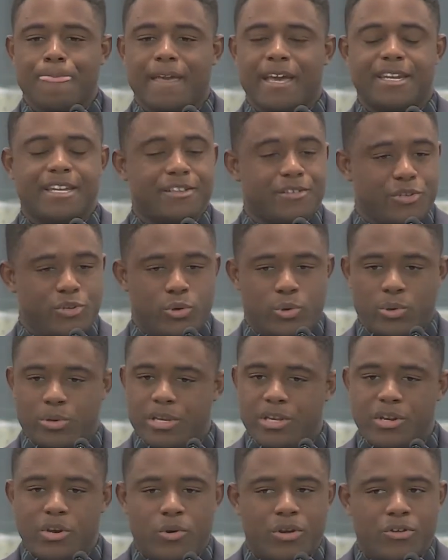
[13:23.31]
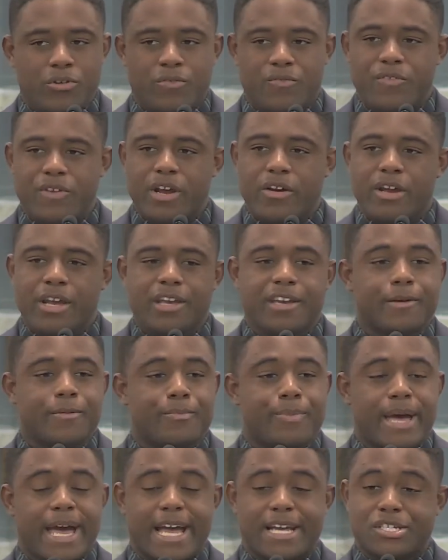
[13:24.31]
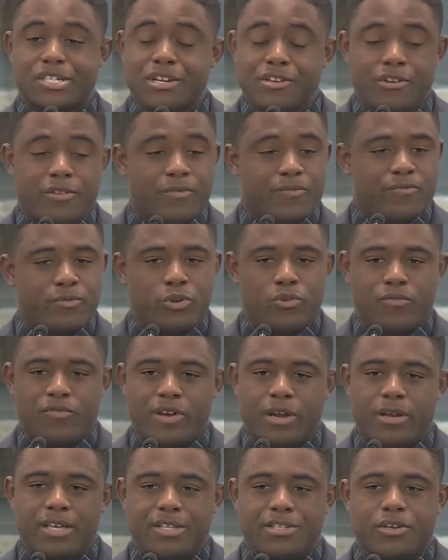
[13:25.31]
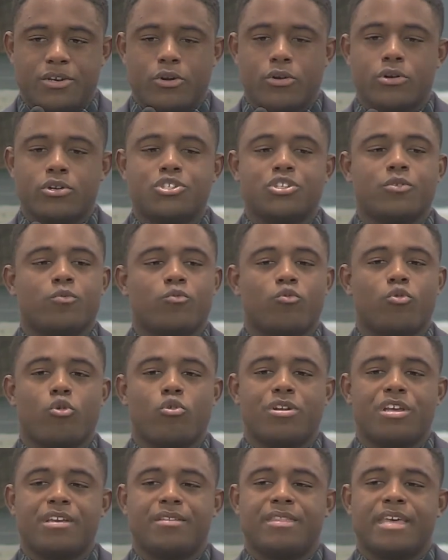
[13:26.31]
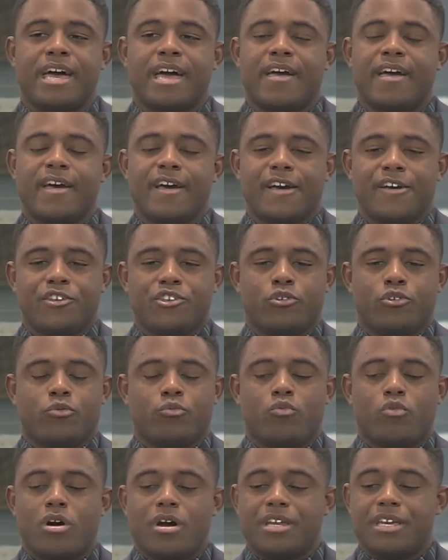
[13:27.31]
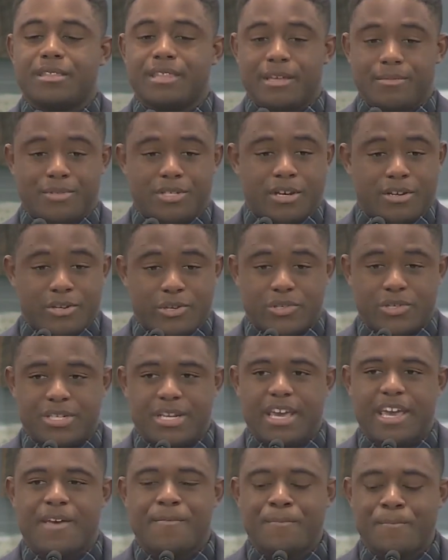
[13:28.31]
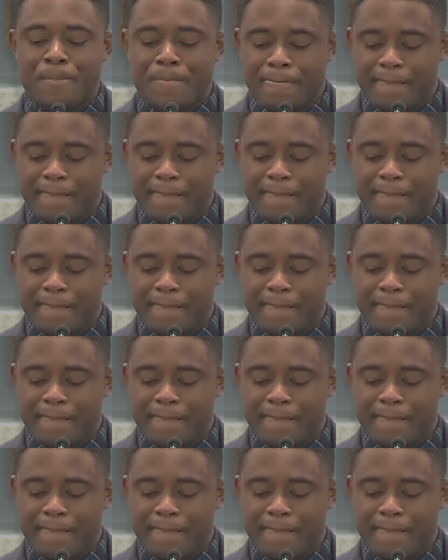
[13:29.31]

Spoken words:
And you're very compassionate, it's an urgent warning that you're wanting them to understand.